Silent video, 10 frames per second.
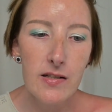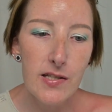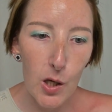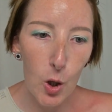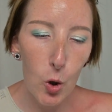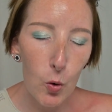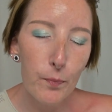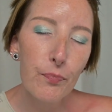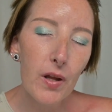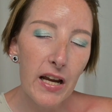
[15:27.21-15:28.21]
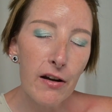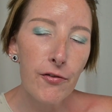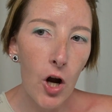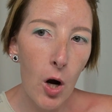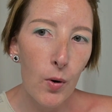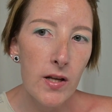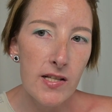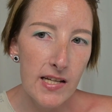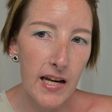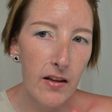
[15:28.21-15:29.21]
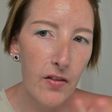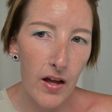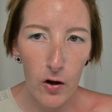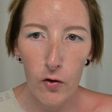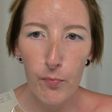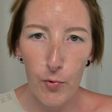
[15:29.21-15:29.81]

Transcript: So if y'all want to see the e.l.f.